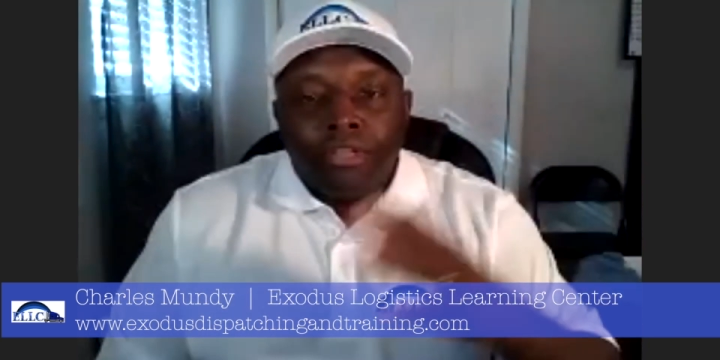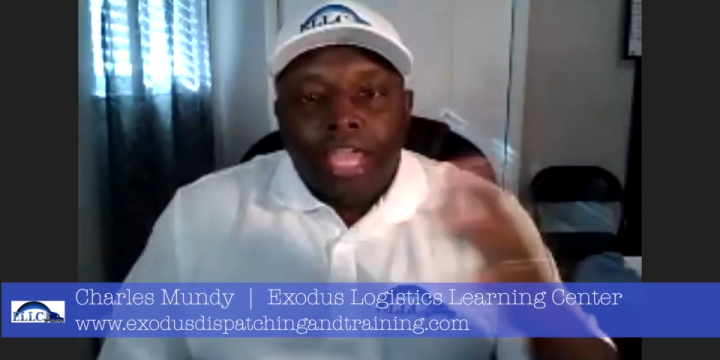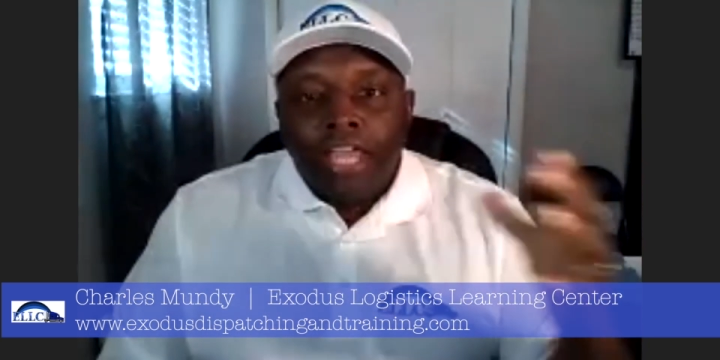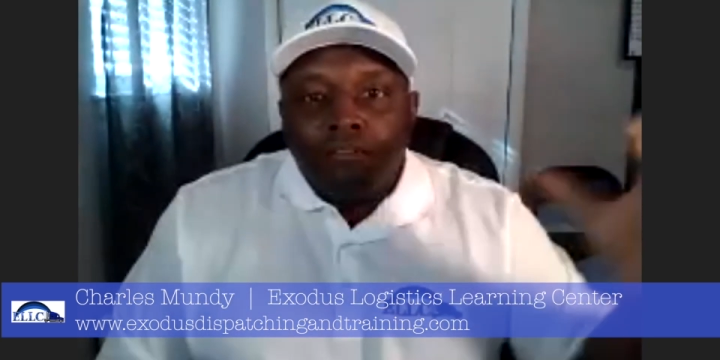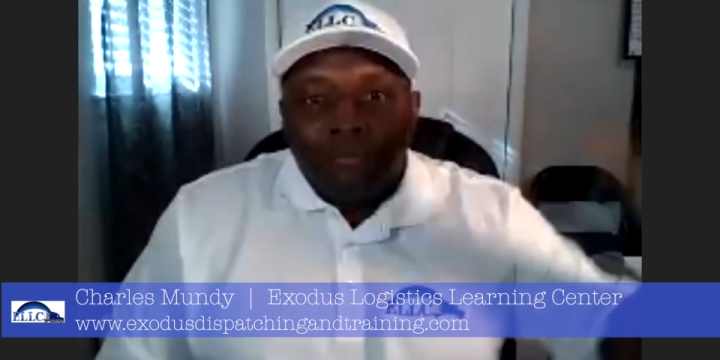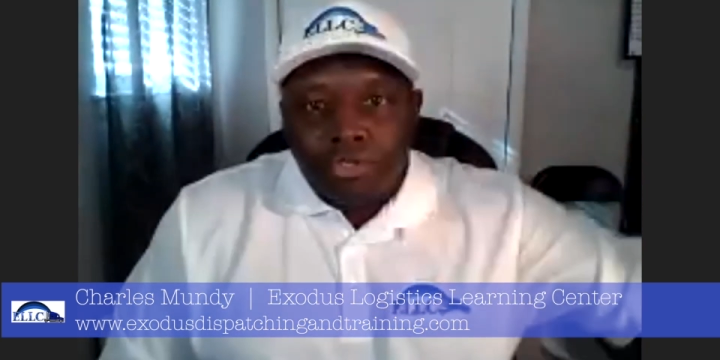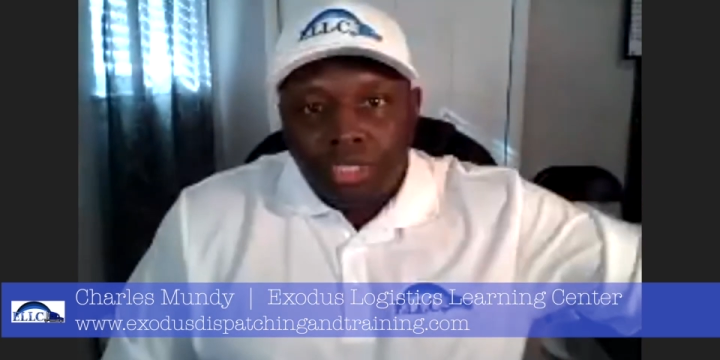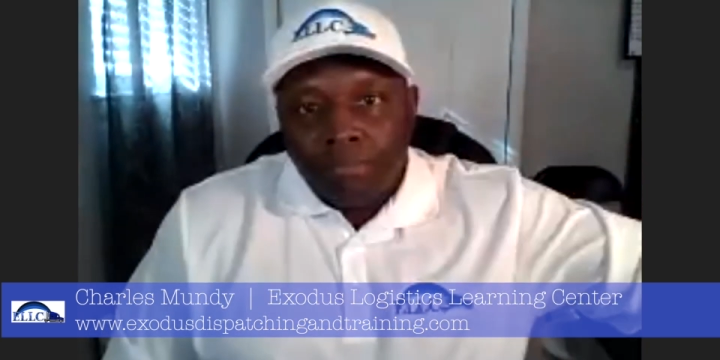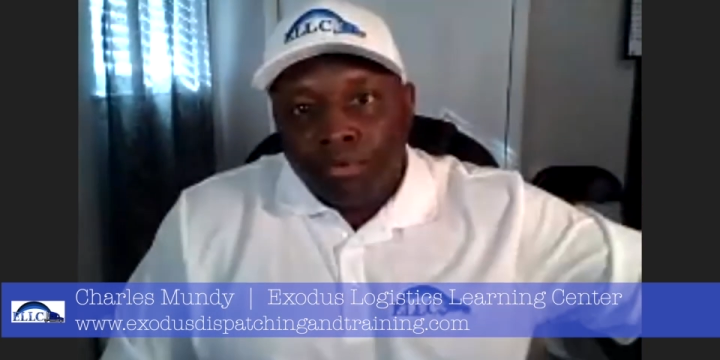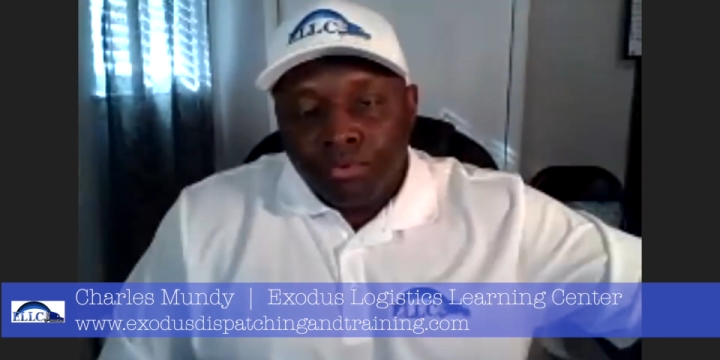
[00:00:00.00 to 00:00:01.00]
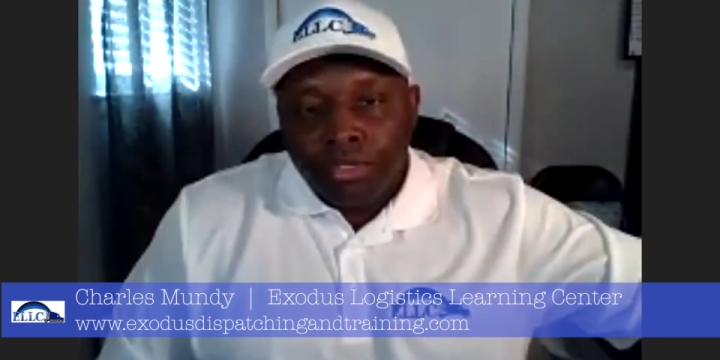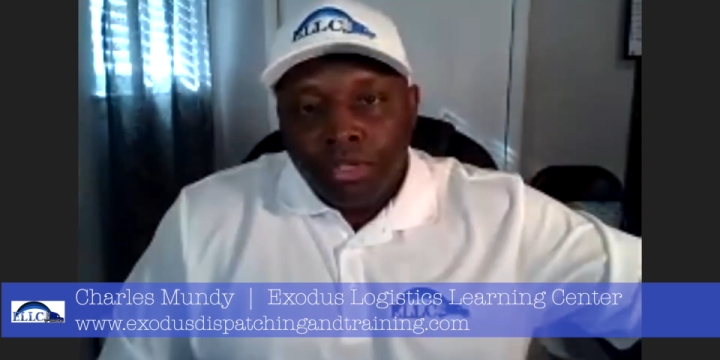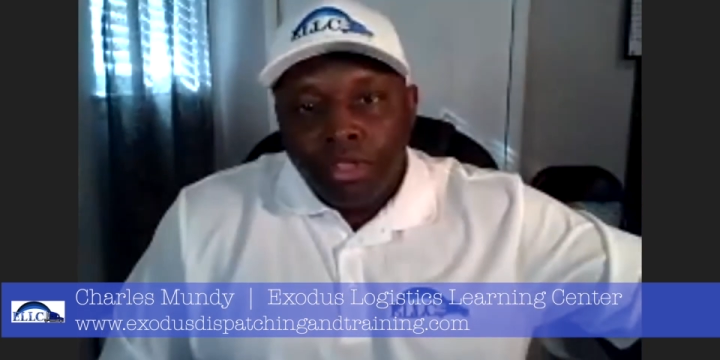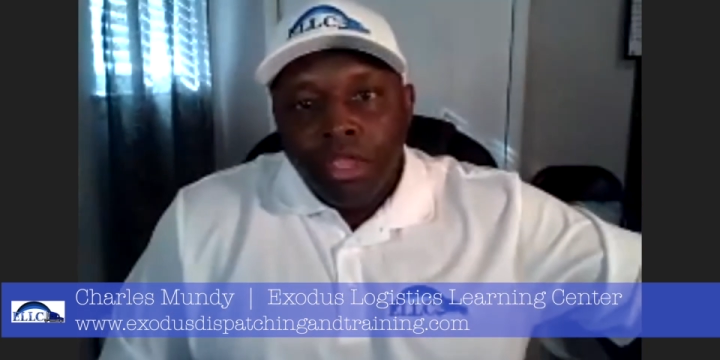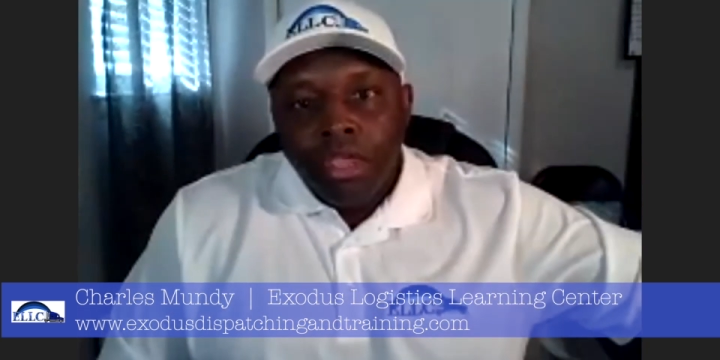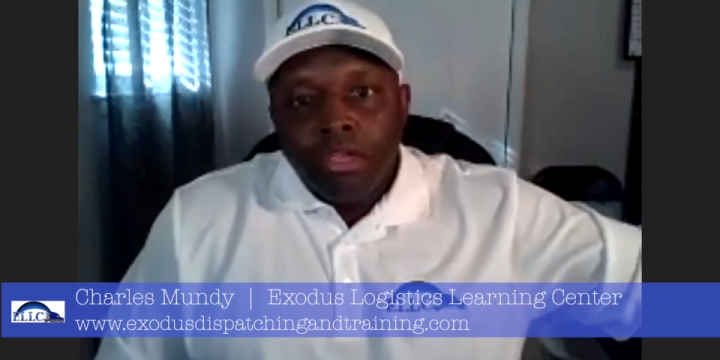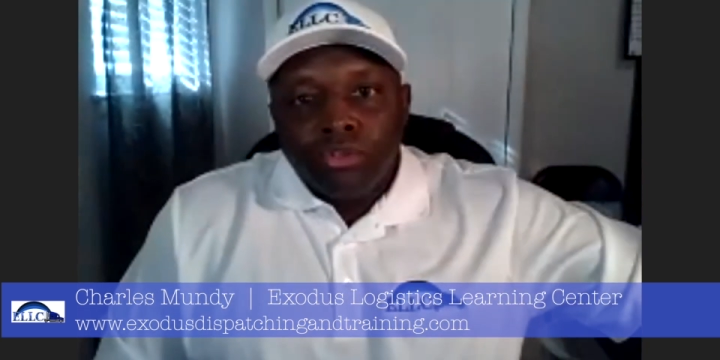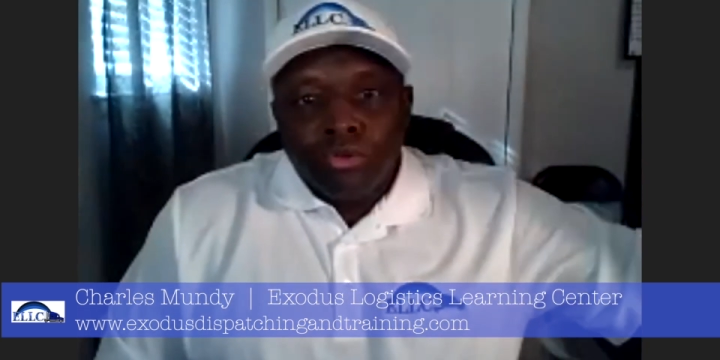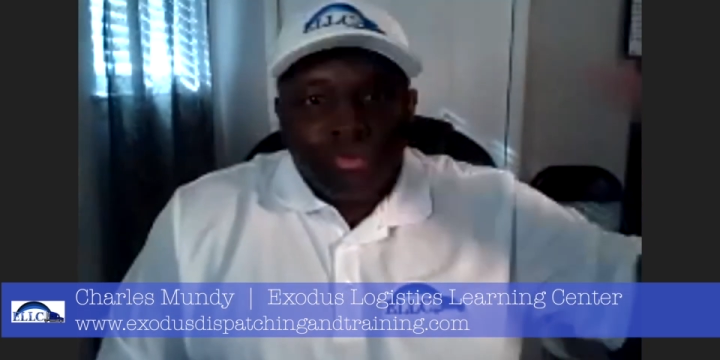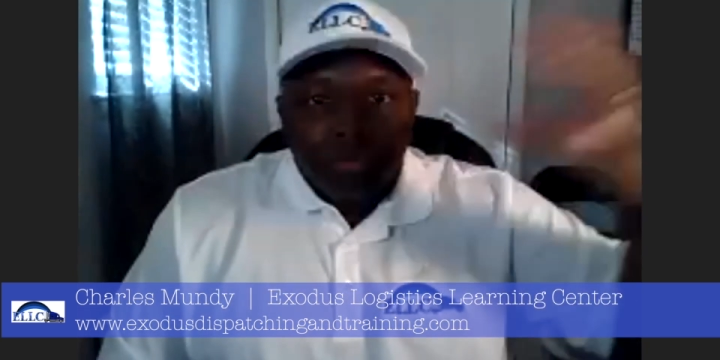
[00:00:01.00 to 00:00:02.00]
data from shippers
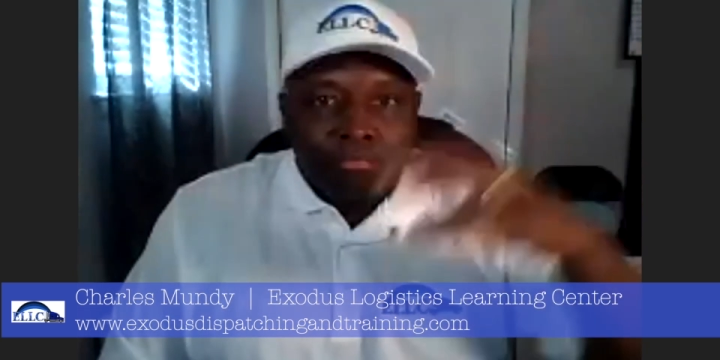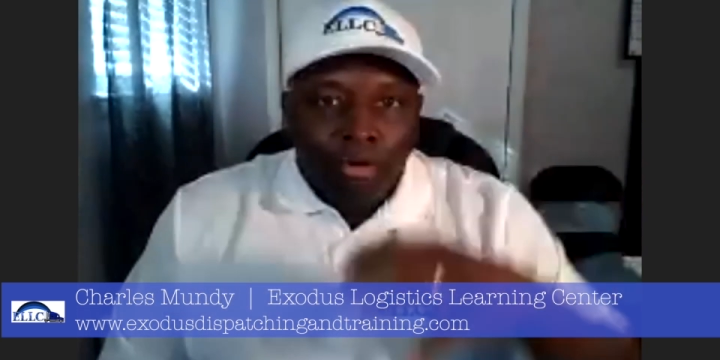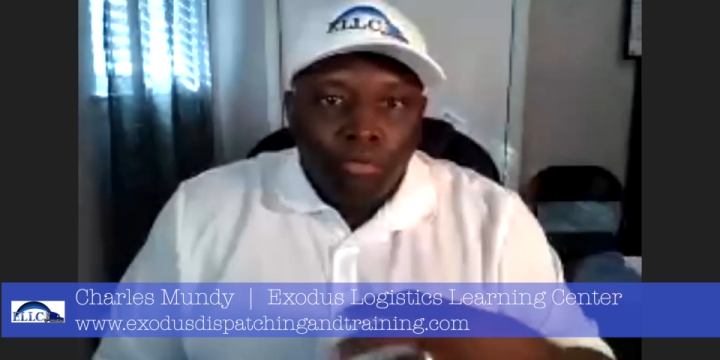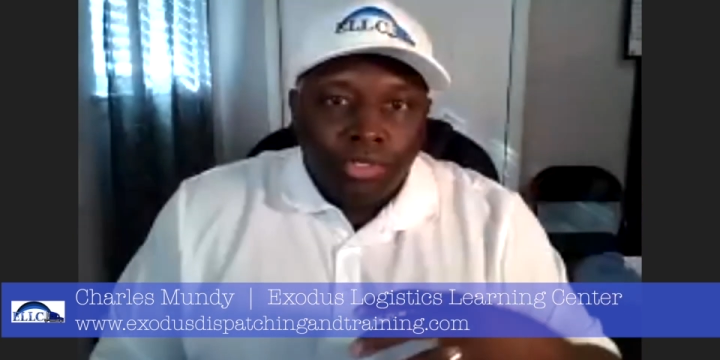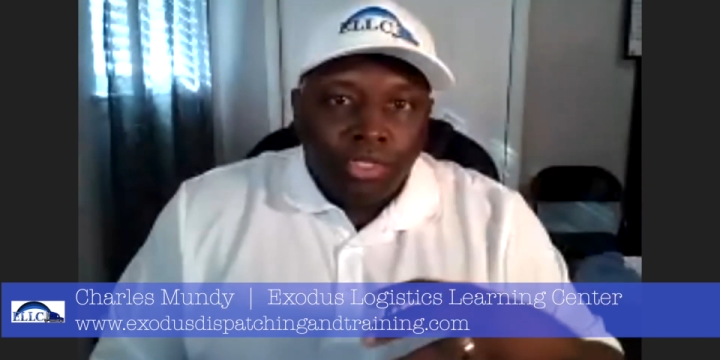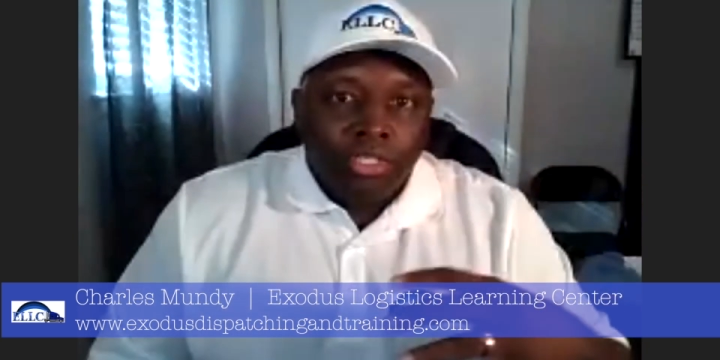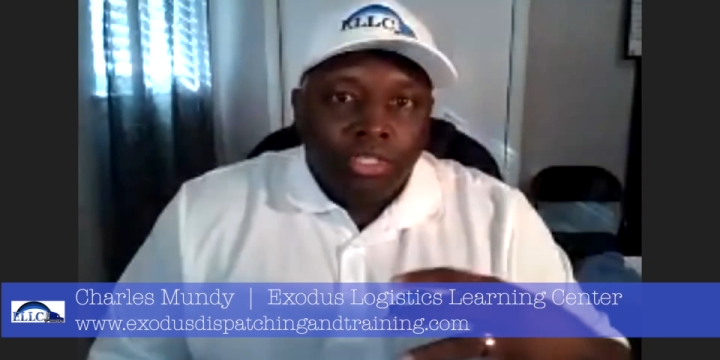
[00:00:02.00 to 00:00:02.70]
to the brokerages